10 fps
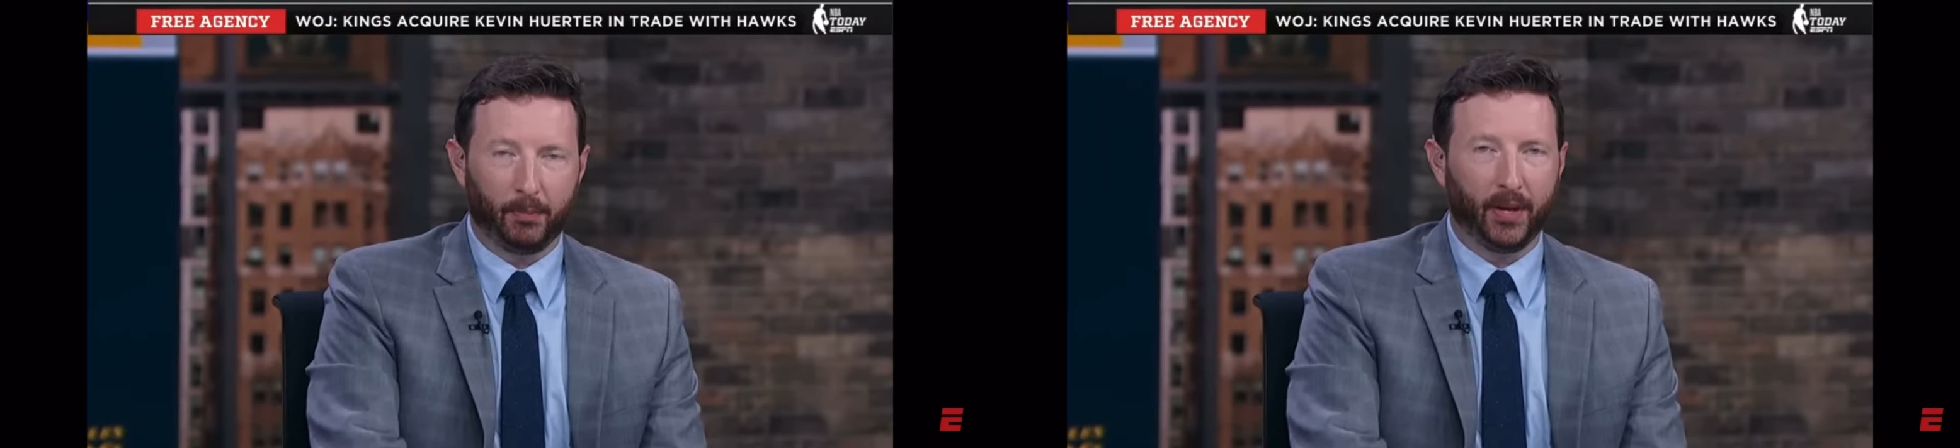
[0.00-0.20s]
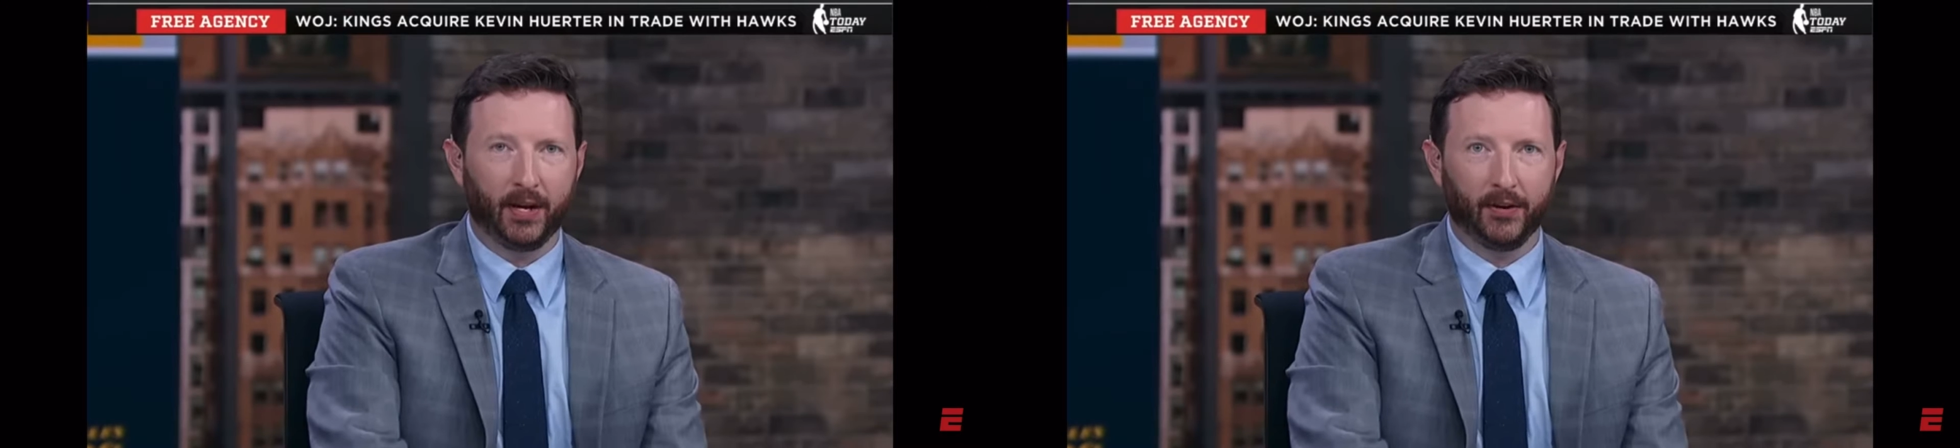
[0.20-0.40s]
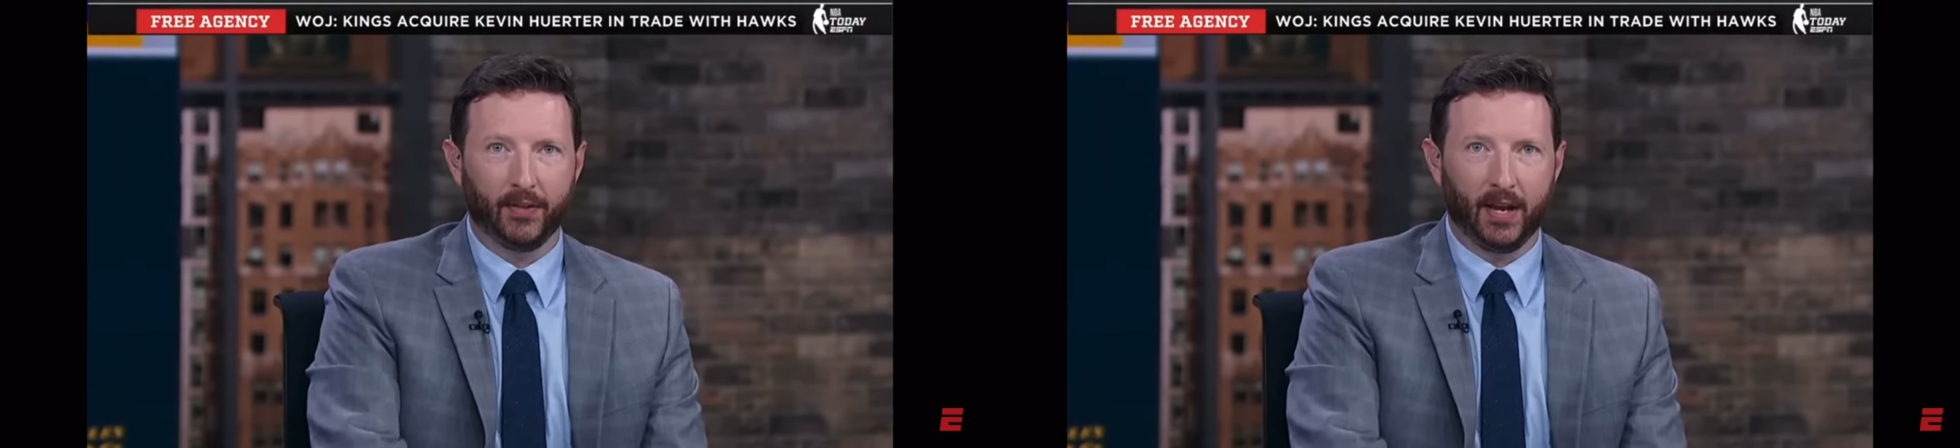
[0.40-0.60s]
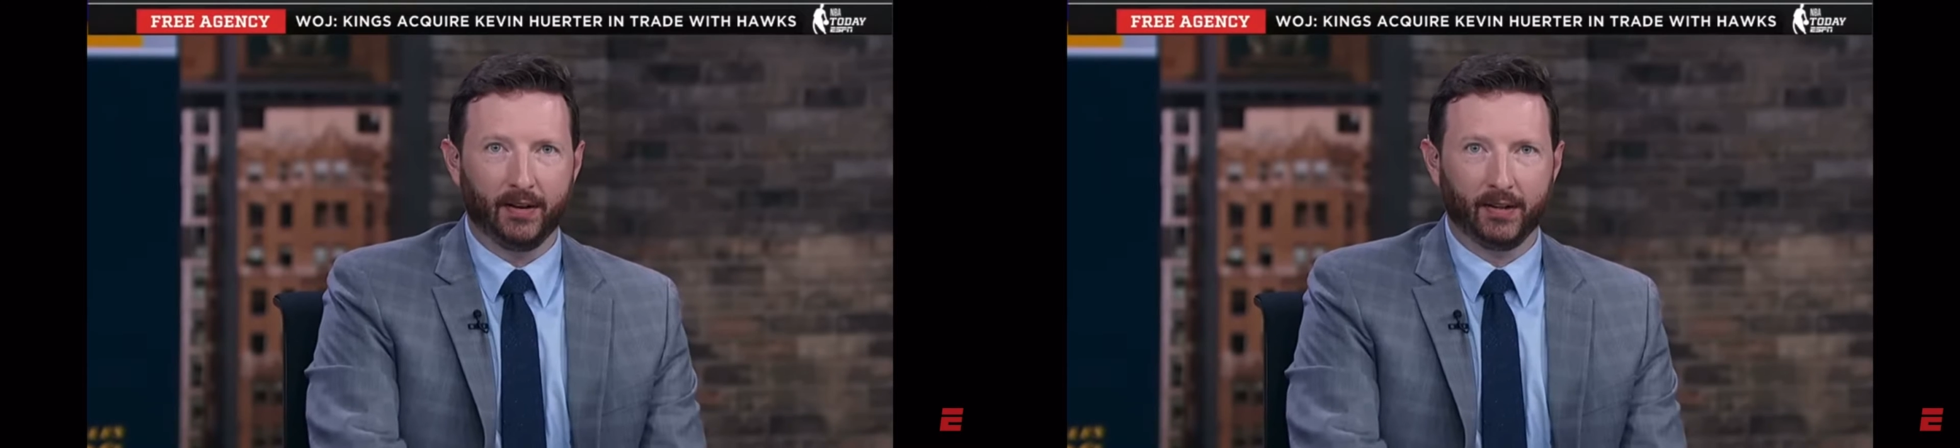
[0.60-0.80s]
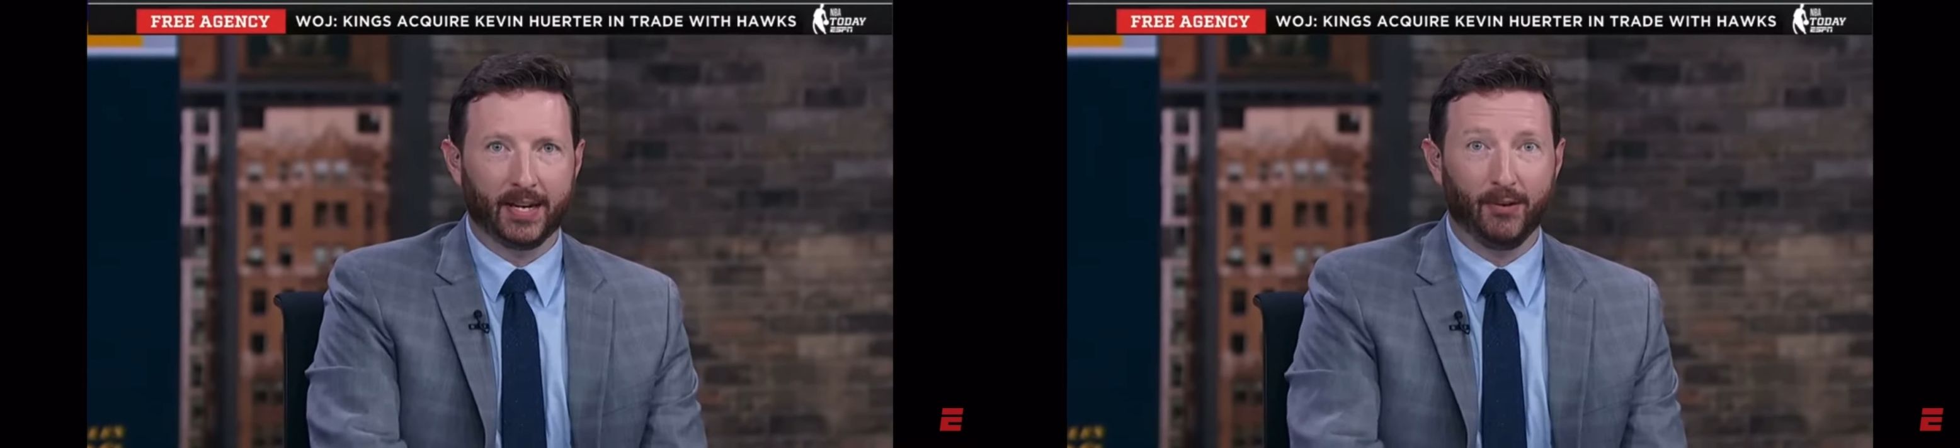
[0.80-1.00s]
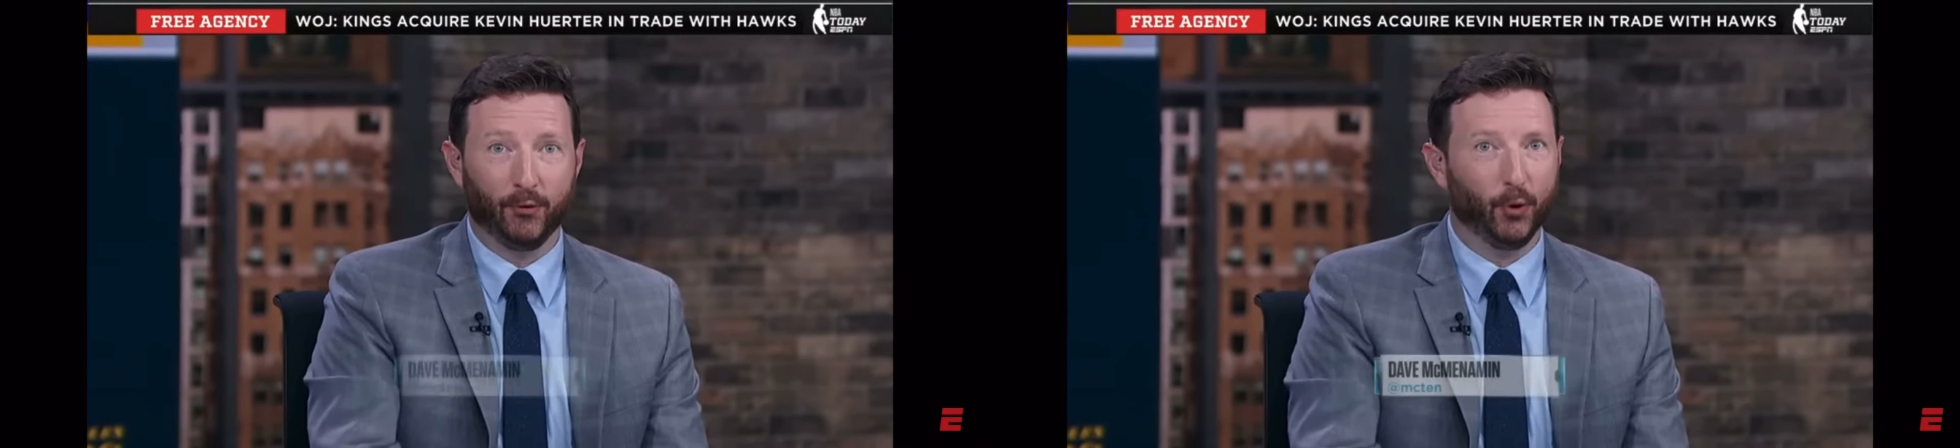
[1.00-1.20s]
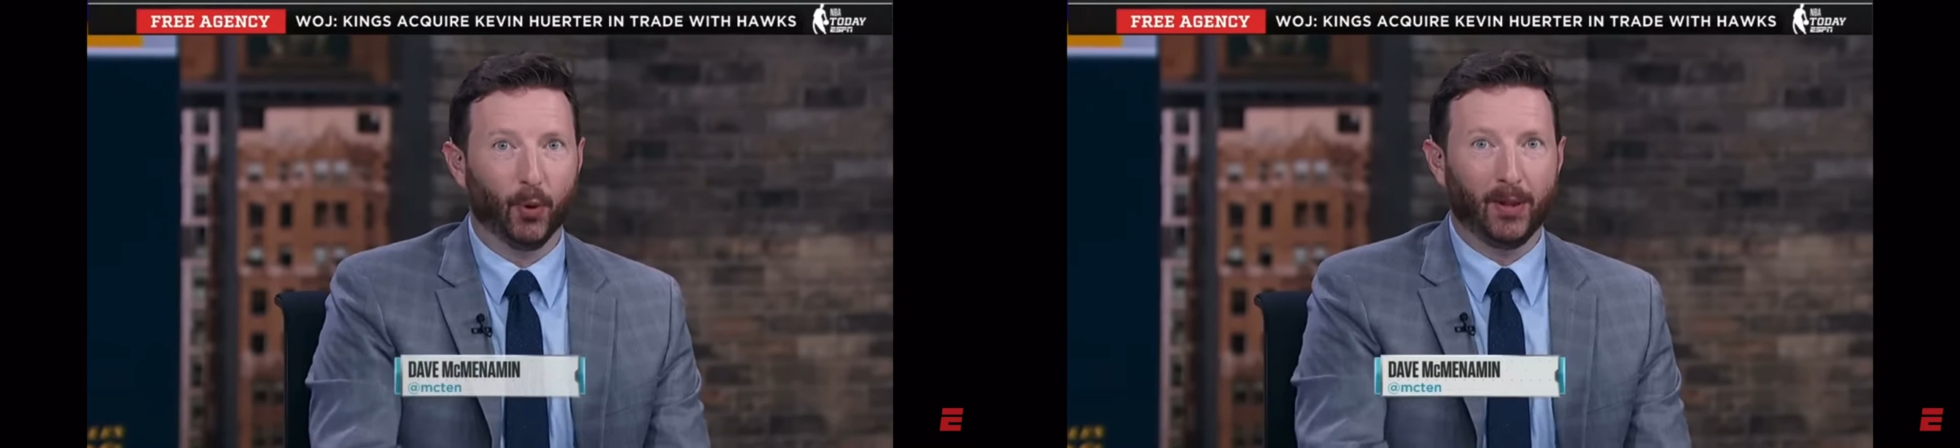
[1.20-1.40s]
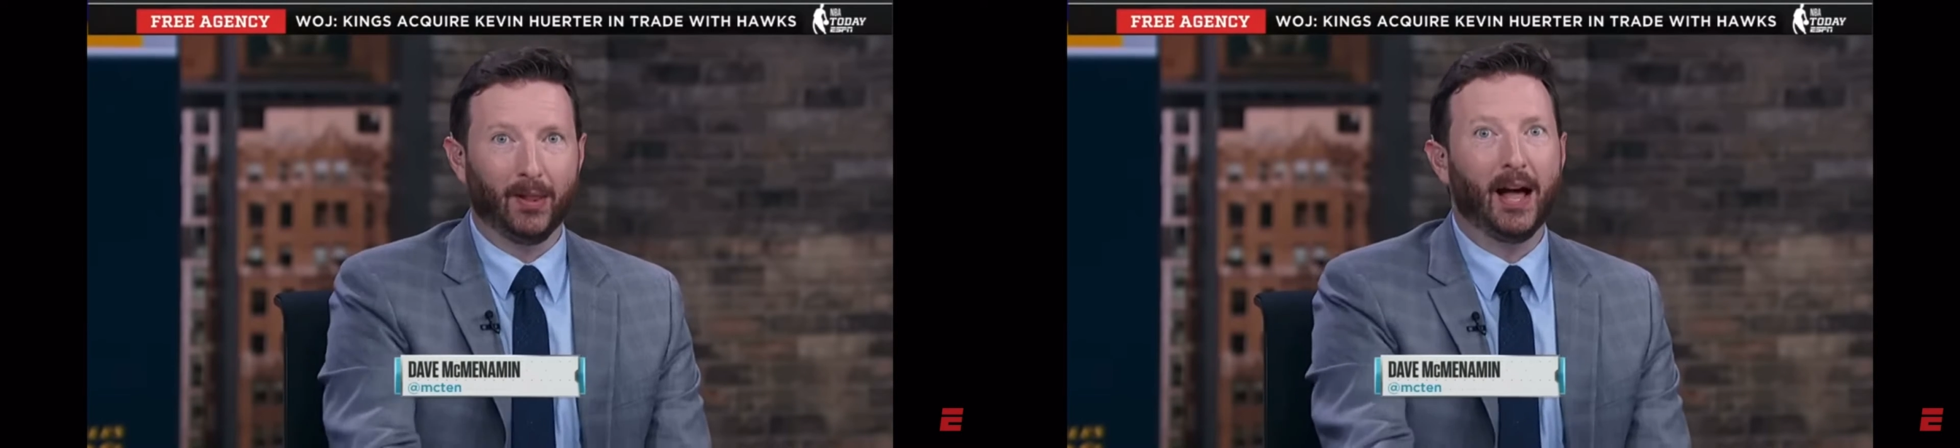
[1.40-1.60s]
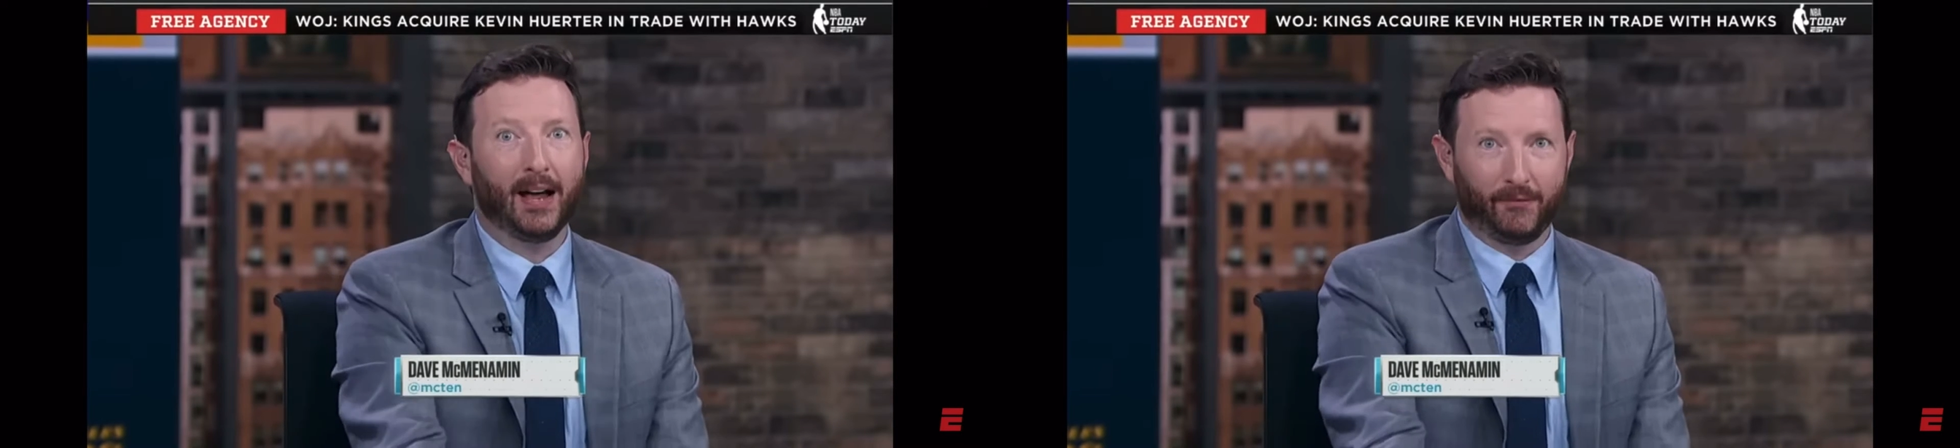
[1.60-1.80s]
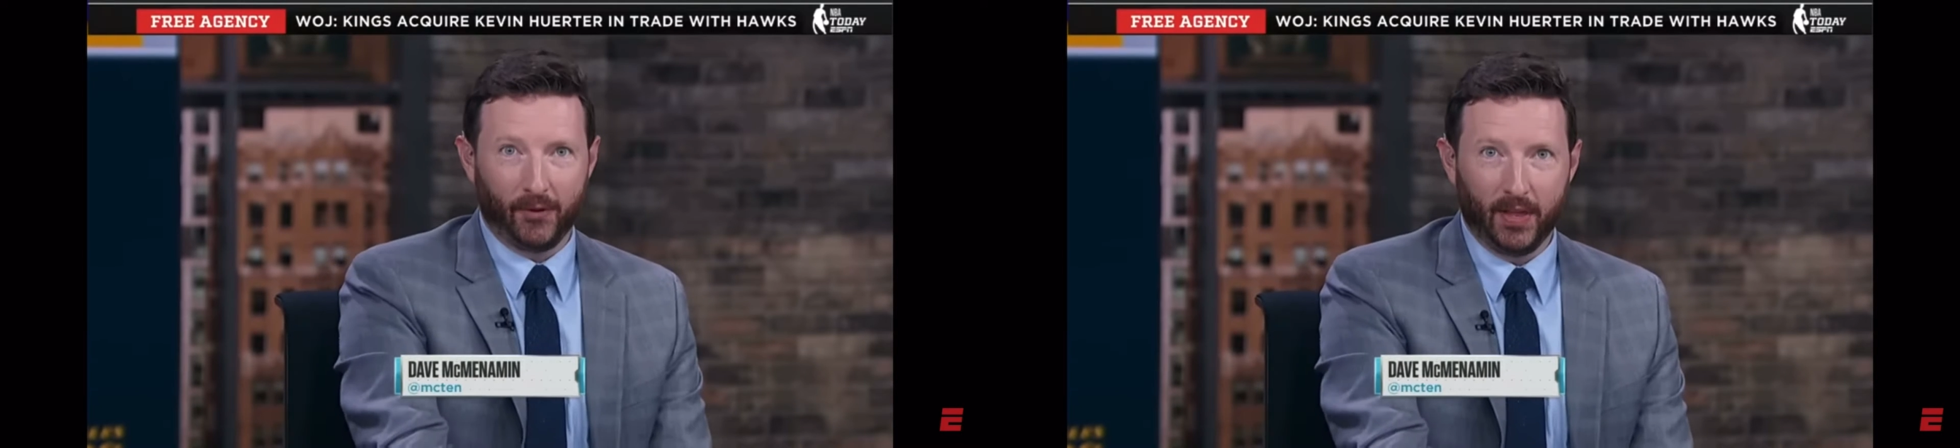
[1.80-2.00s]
player that can do a lot